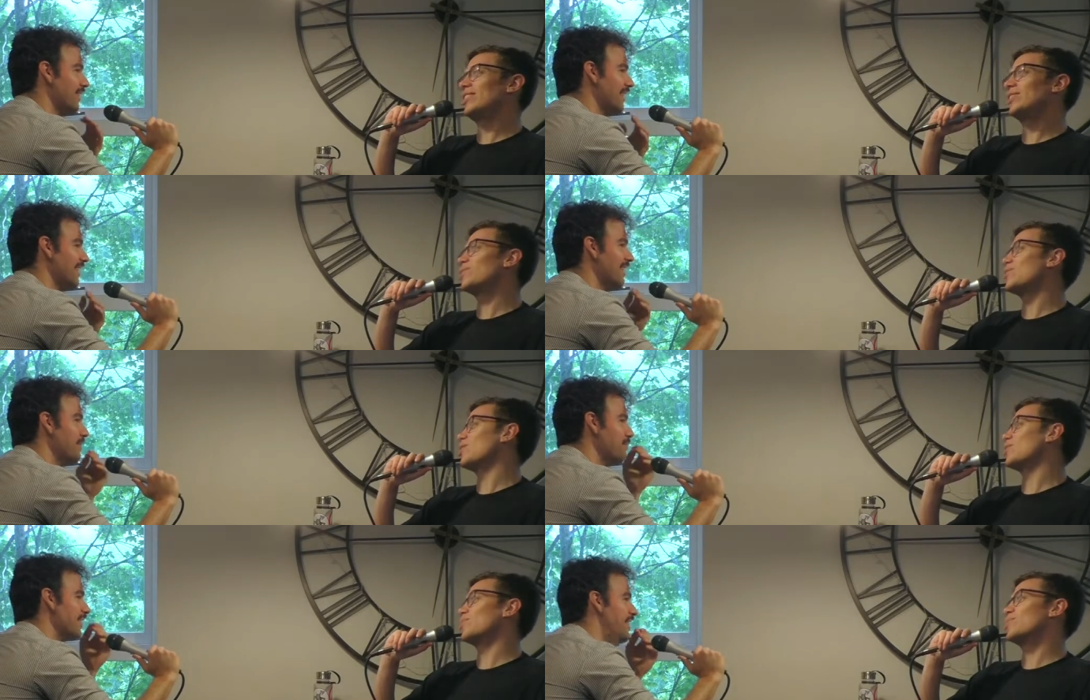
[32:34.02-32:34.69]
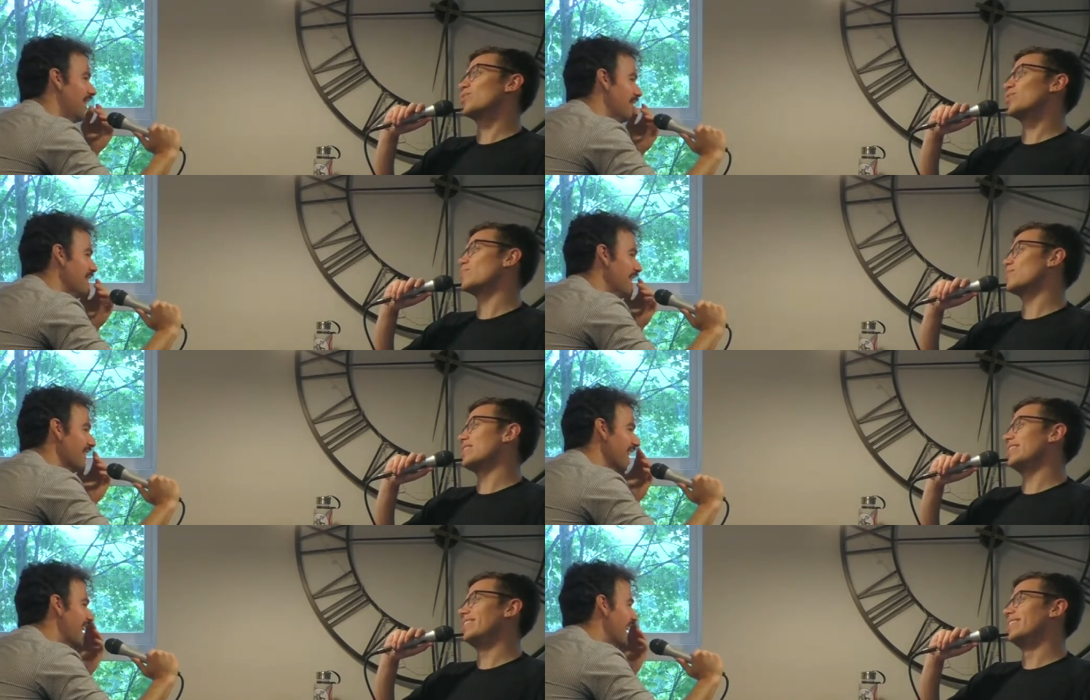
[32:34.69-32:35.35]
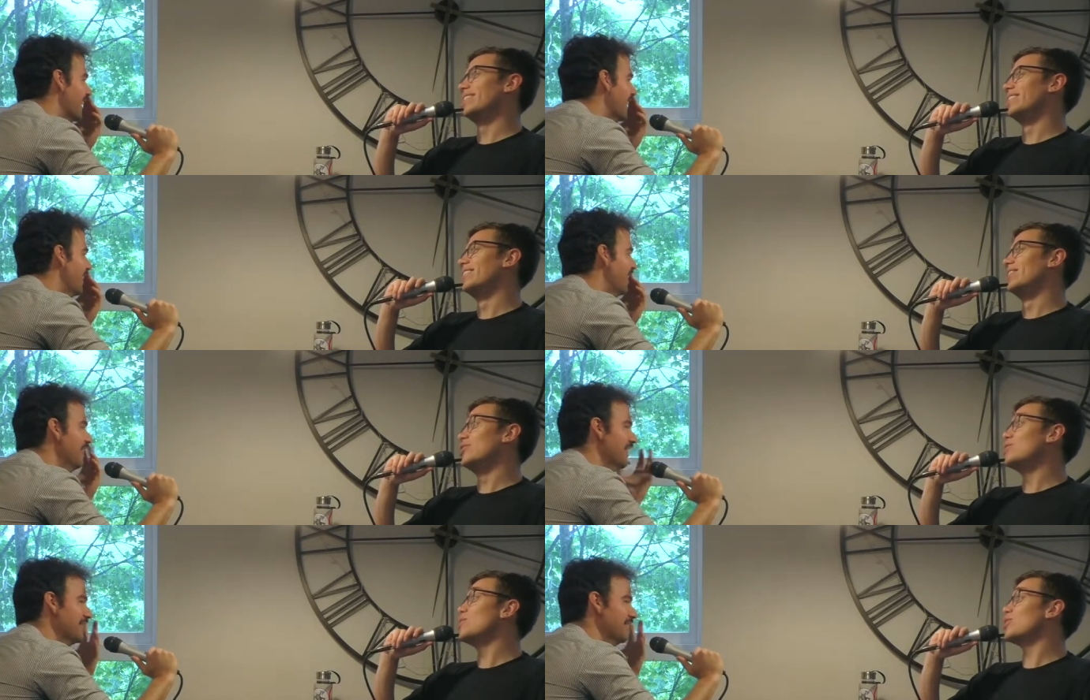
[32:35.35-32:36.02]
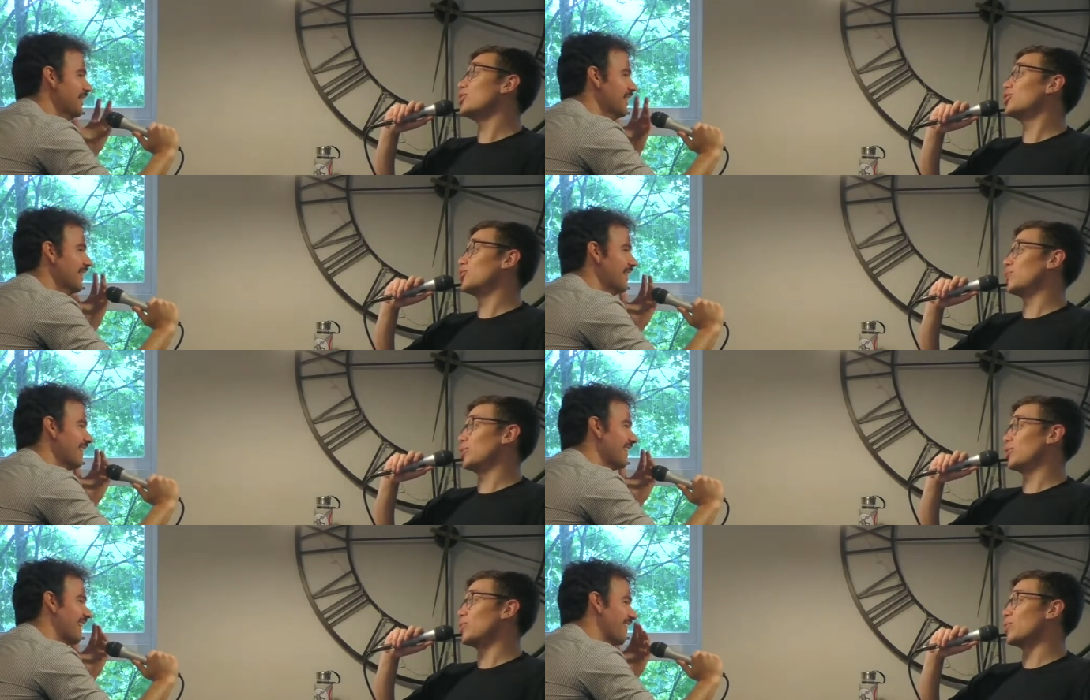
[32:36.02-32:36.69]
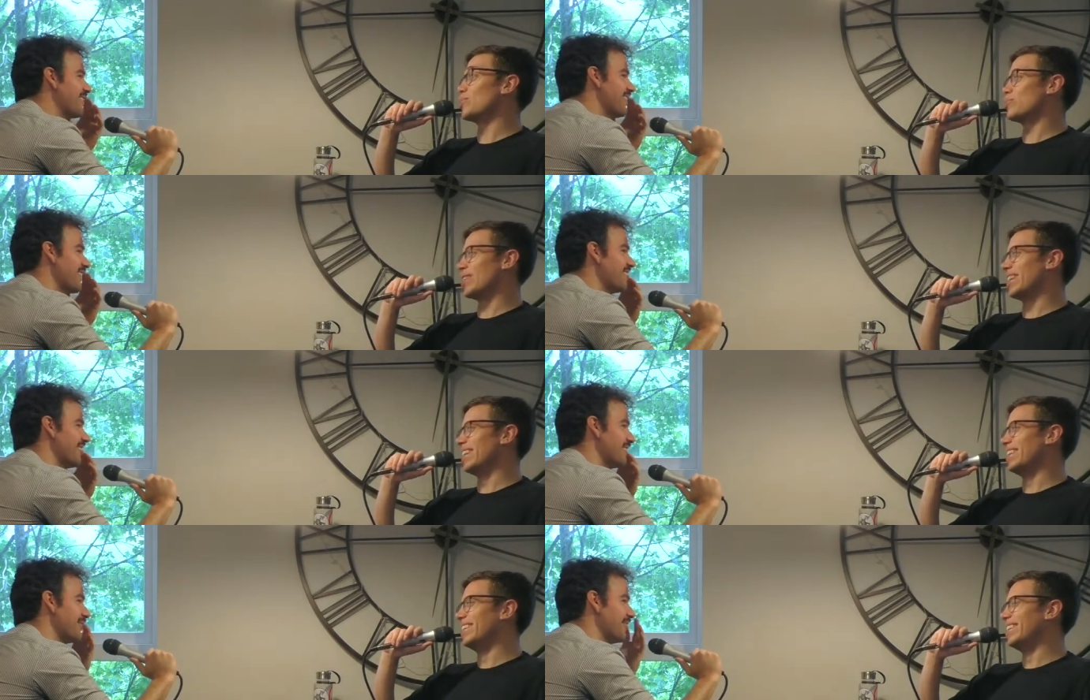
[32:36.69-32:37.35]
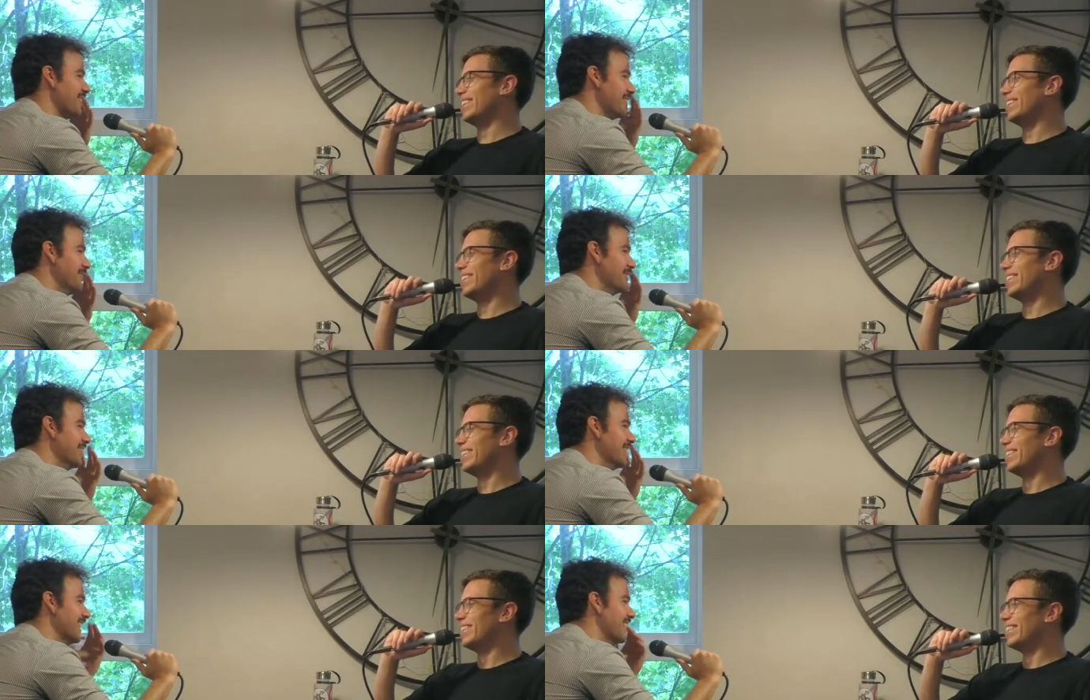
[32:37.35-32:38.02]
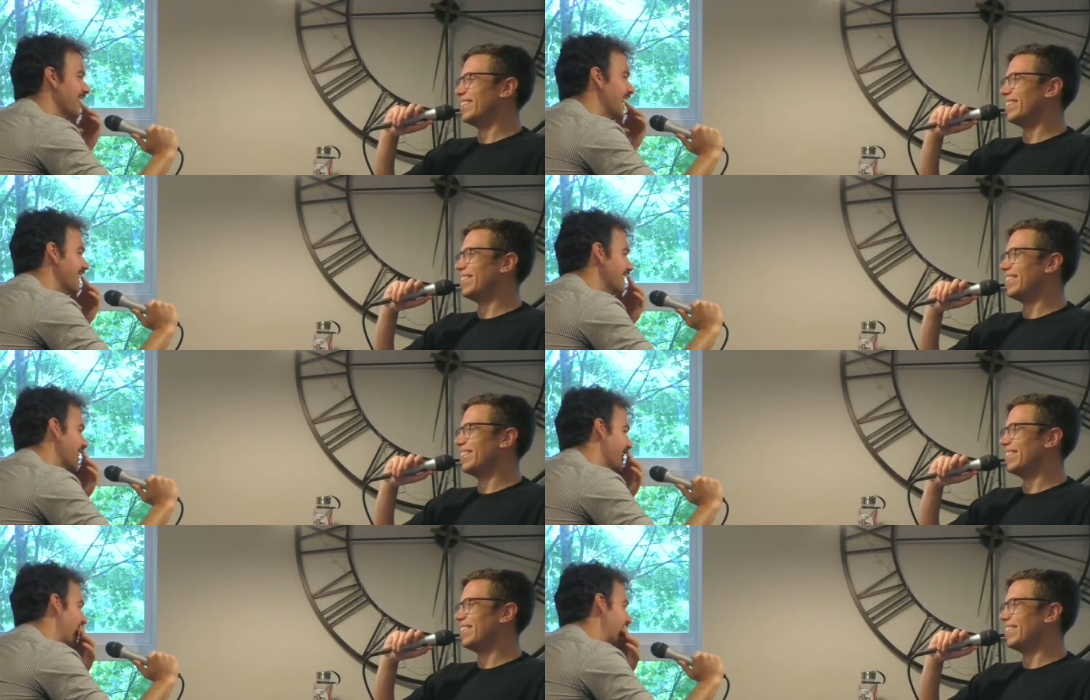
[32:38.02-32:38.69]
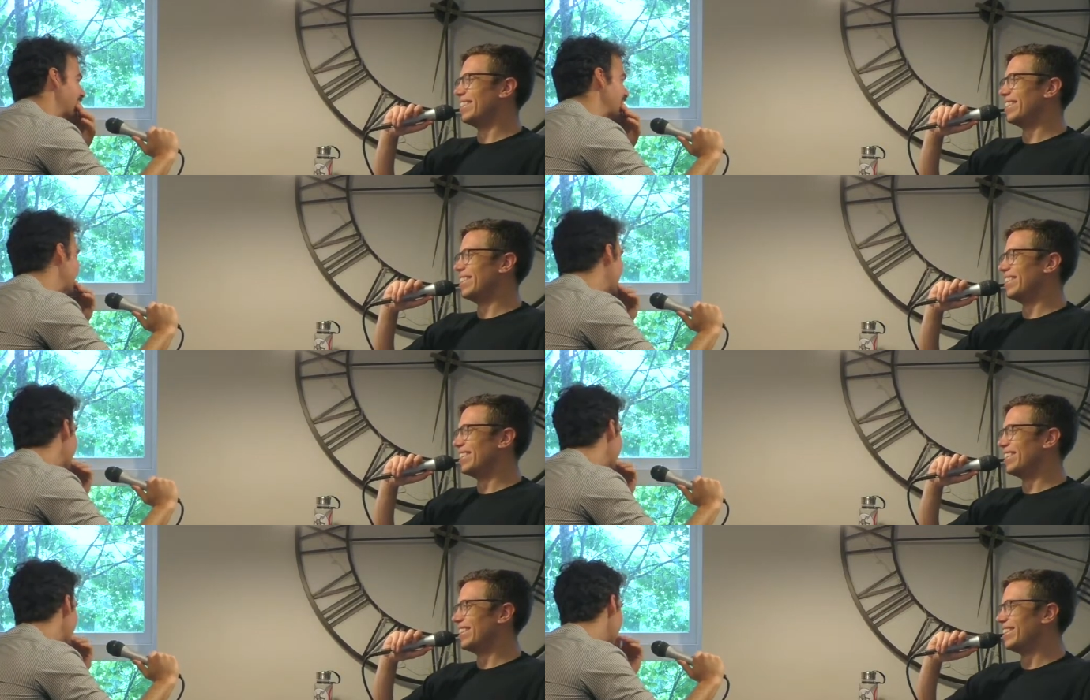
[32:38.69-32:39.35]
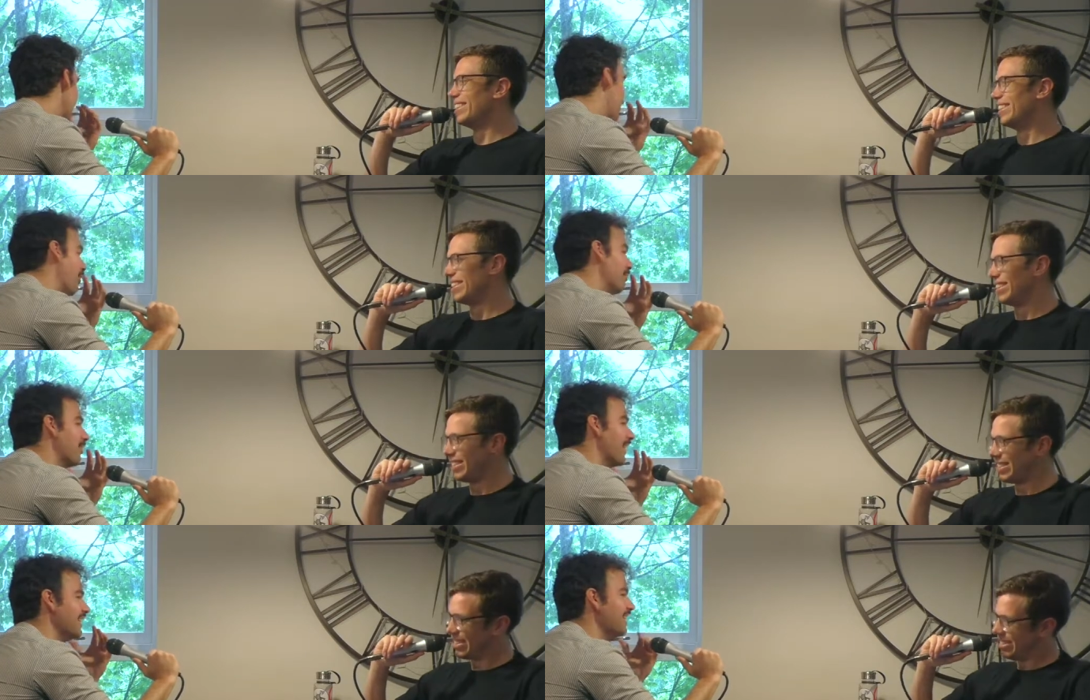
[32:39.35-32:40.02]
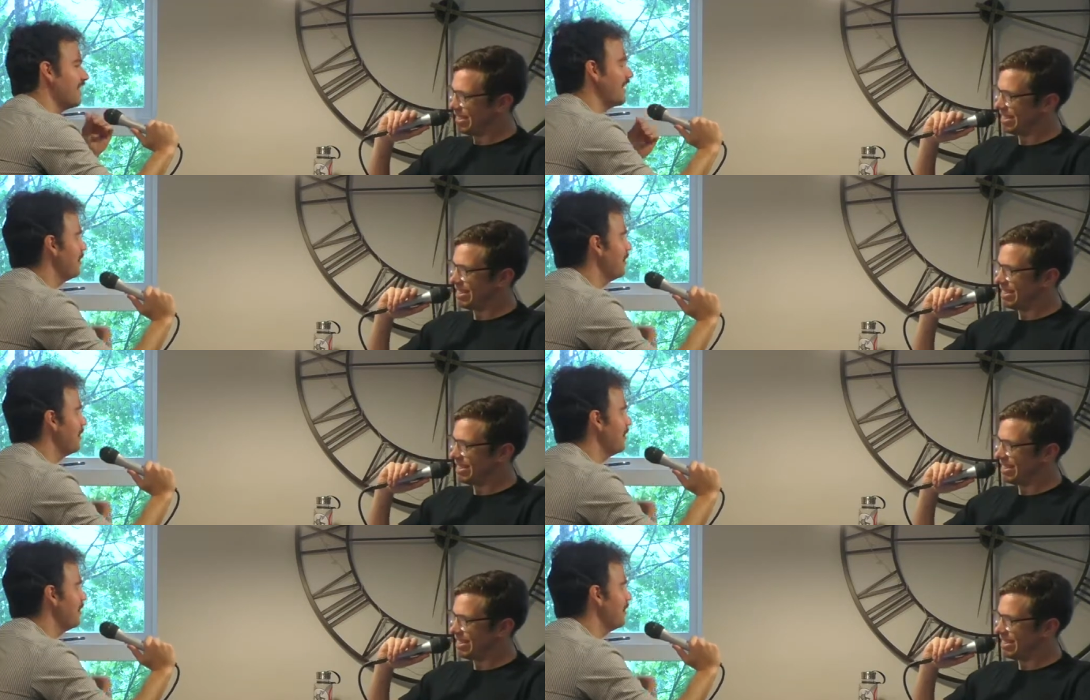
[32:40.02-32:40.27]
Speaker 1: up, There's nothing like, wrong with cornbread. Like, who hurt you with like, the cornbread? I was going to say something like Jungian, like, like, it's the cornbread, you know,